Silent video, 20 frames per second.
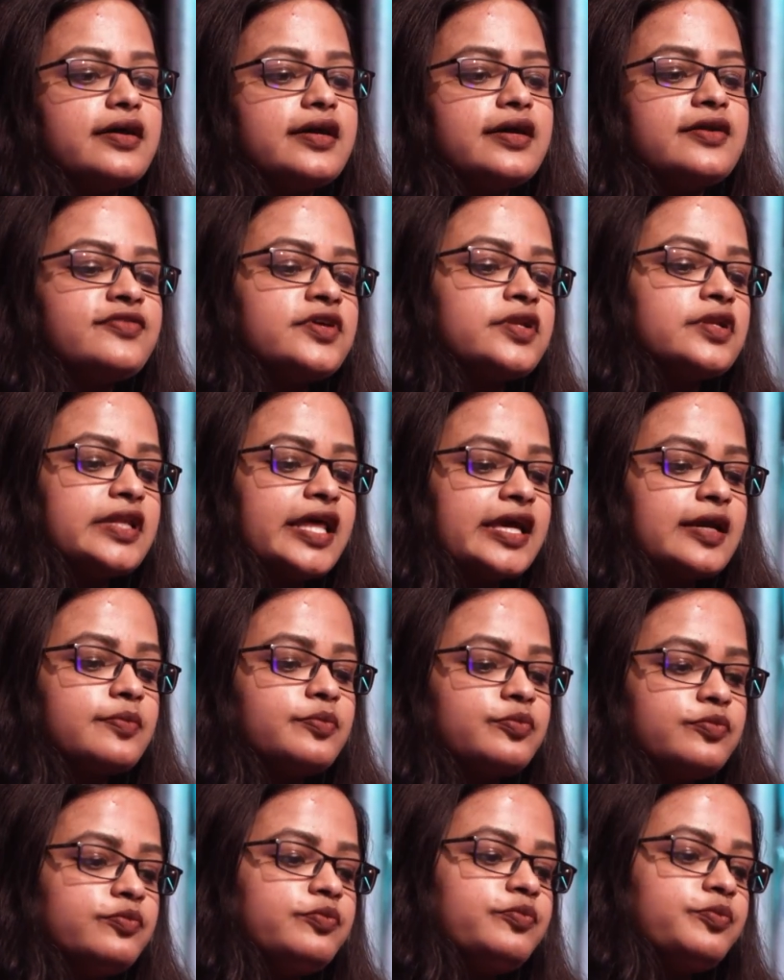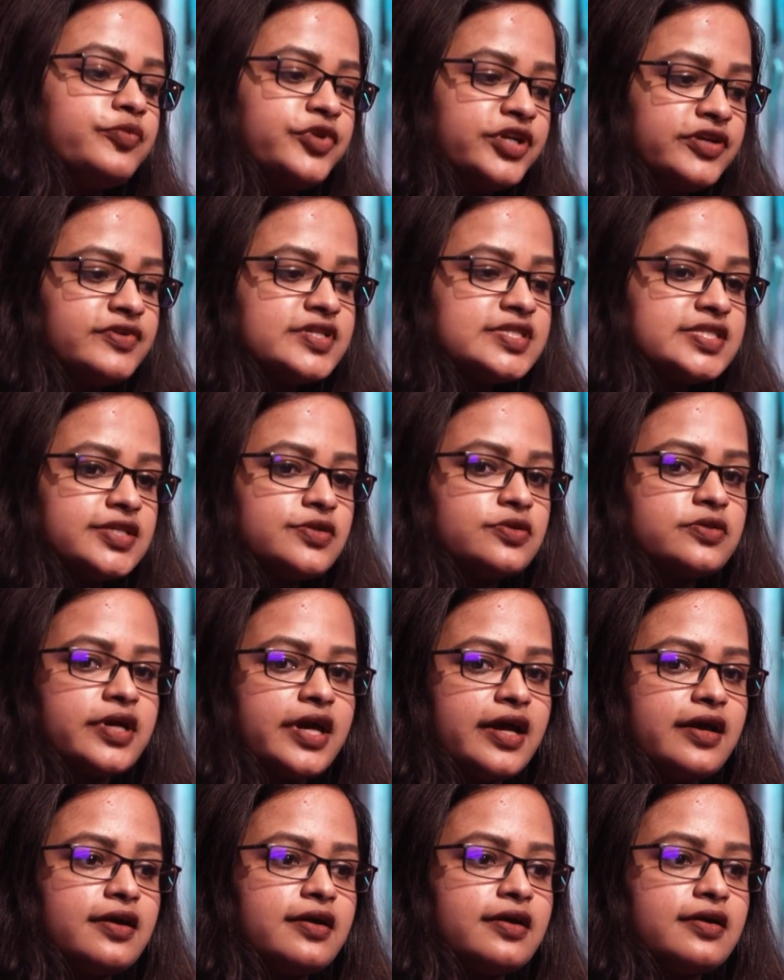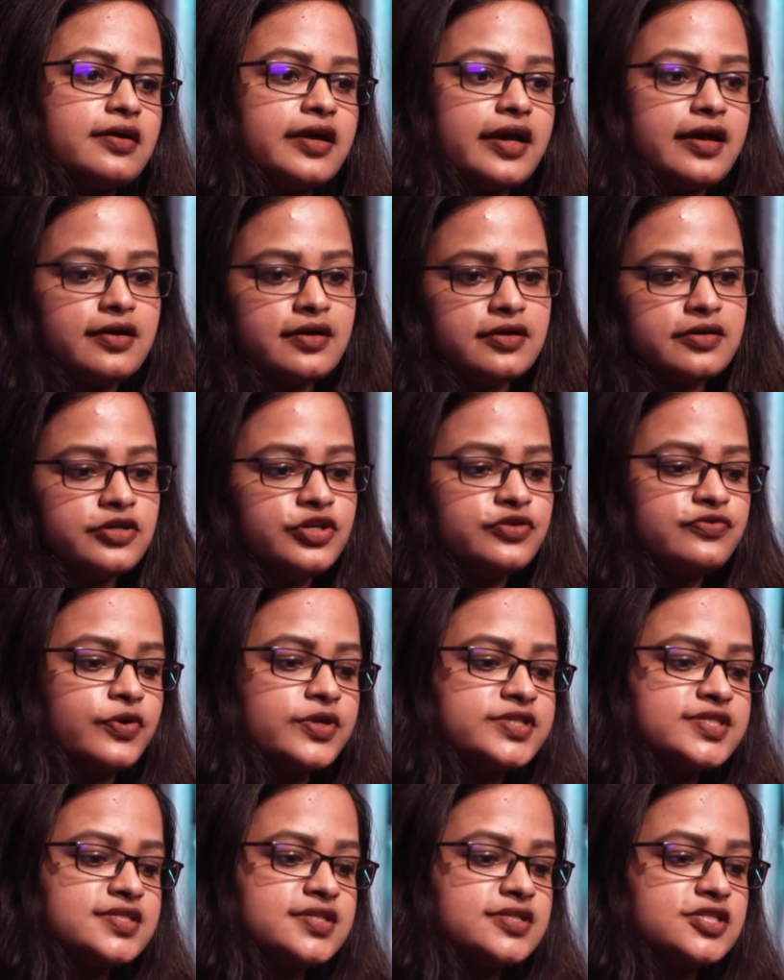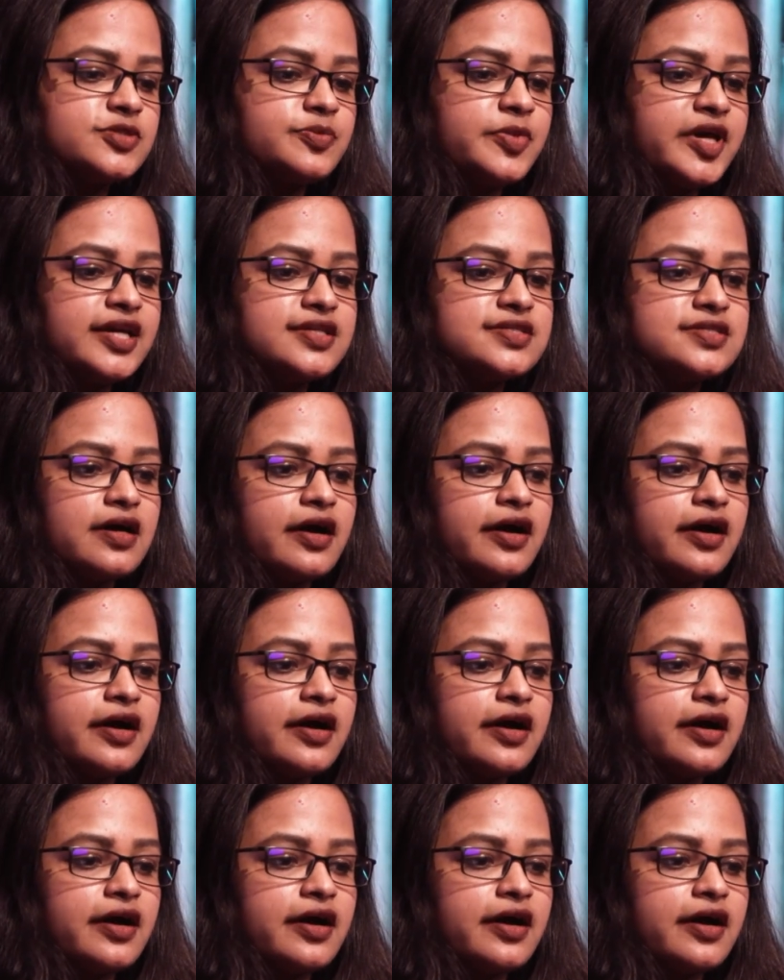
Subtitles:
even like previously to the New Voices in Space,